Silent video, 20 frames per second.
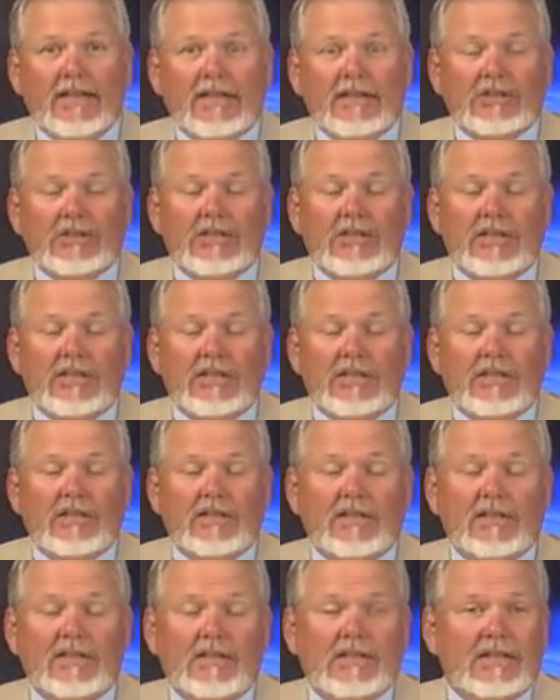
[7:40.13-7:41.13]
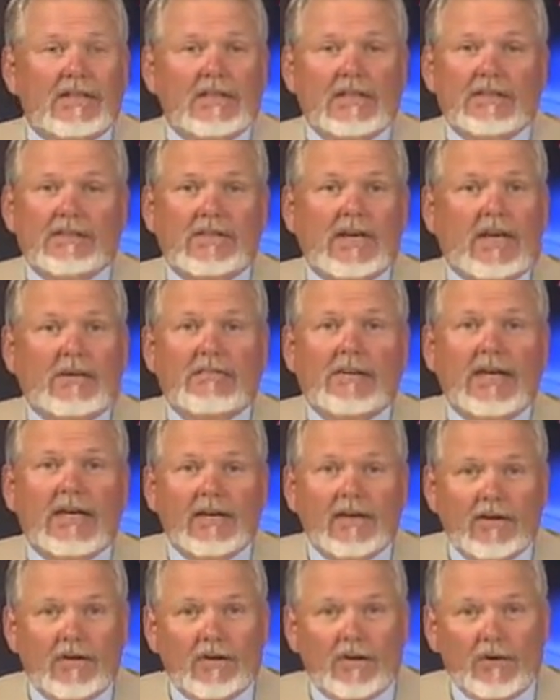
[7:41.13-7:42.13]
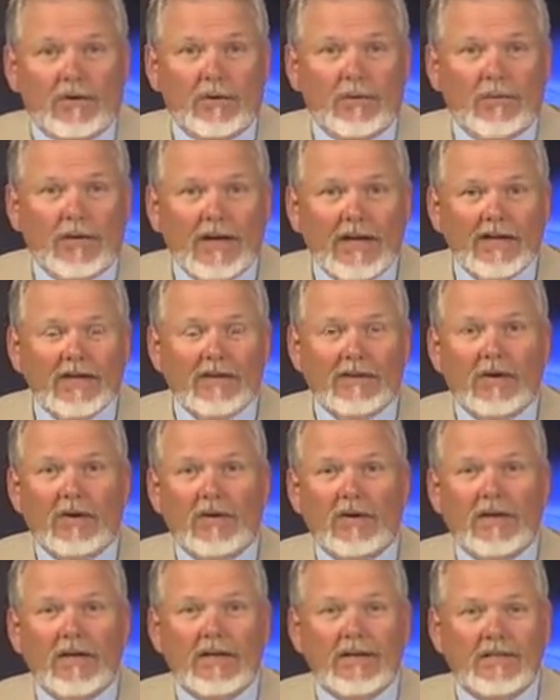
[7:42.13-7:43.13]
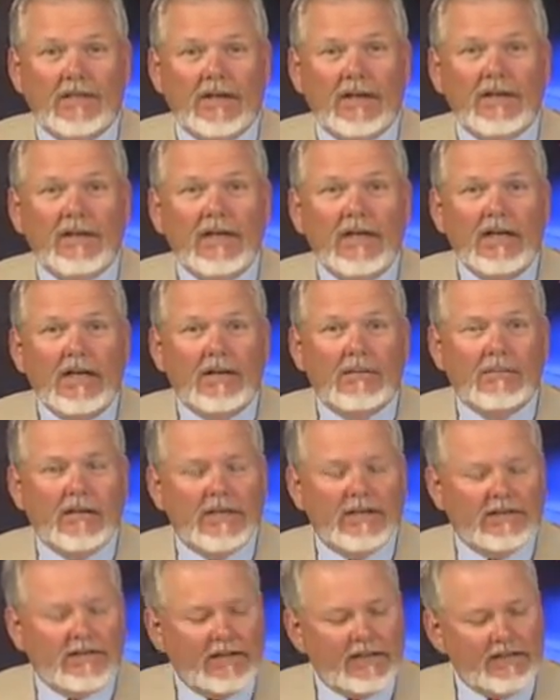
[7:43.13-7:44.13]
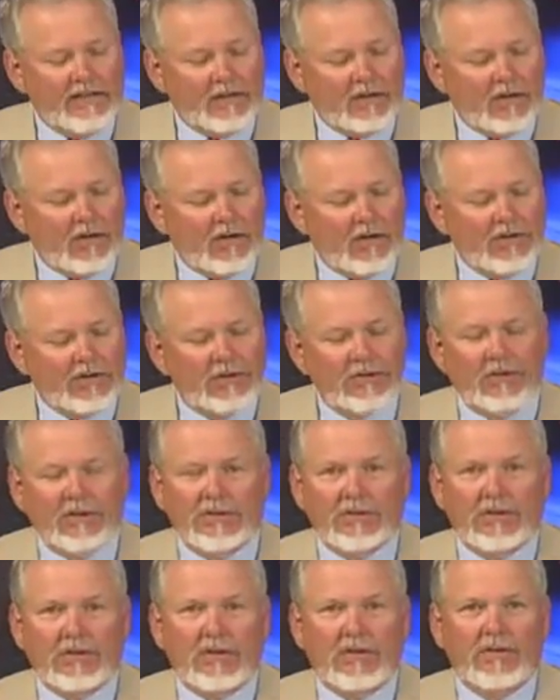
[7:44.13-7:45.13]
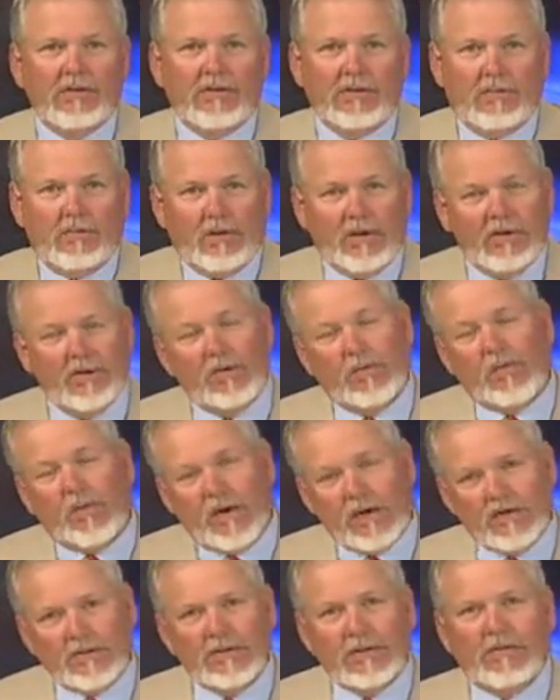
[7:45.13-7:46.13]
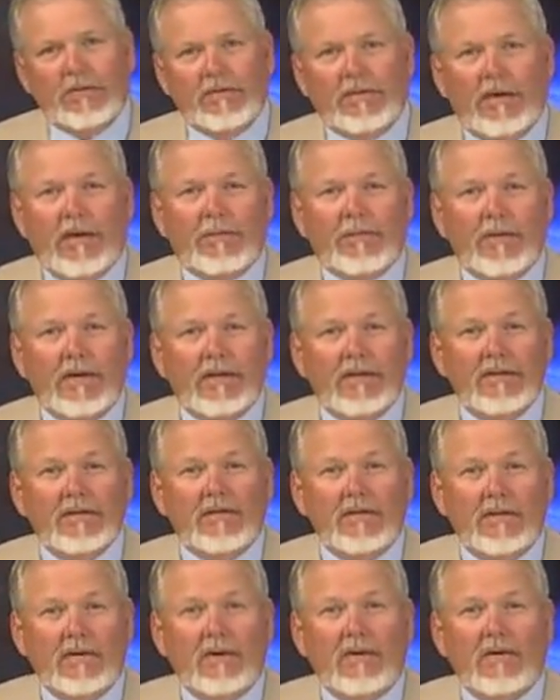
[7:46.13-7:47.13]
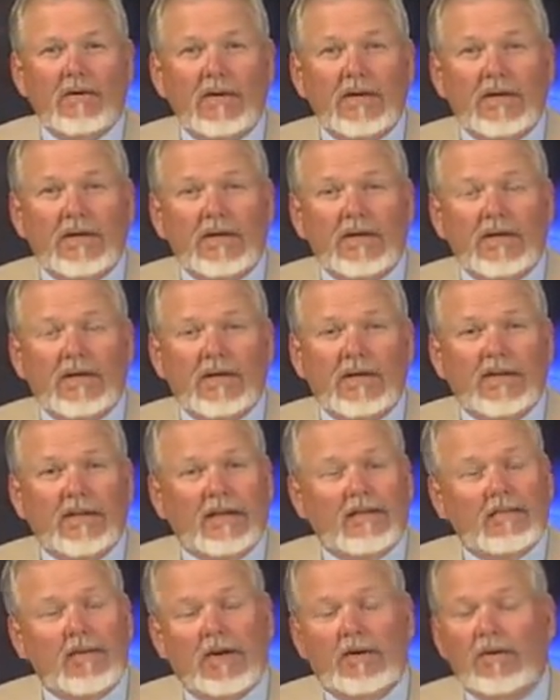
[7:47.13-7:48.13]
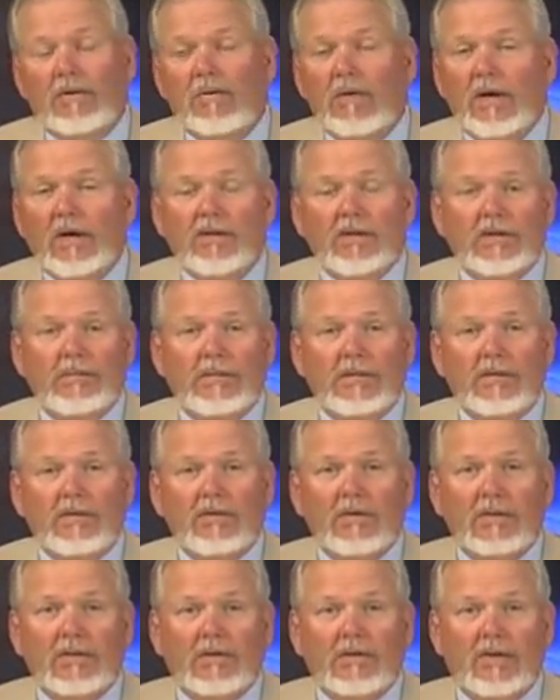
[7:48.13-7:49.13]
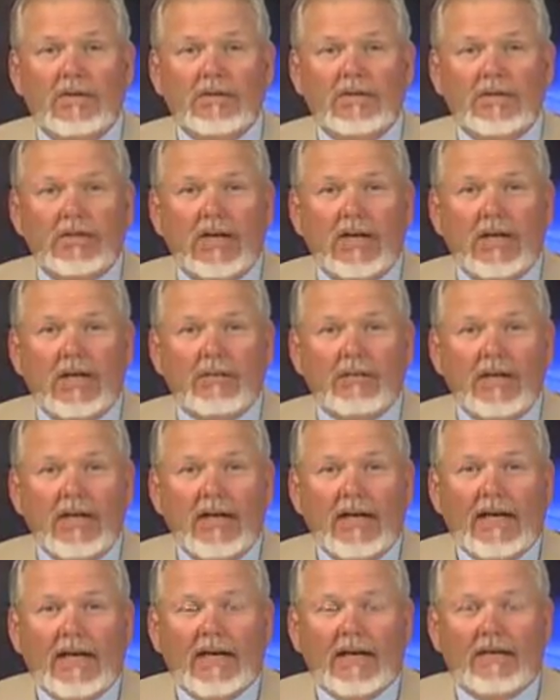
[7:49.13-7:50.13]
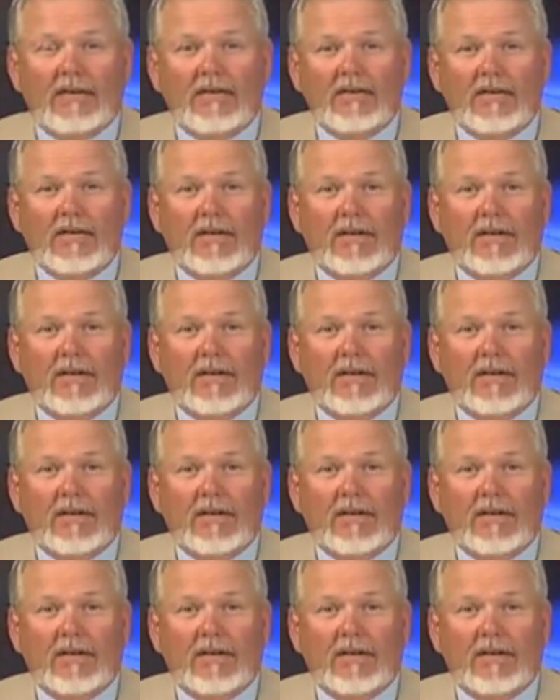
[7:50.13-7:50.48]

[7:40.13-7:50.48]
she is not paying her own way to go or anything, but it does cause you concern to wonder where some of our monies are going, and they very well could be doing a great job as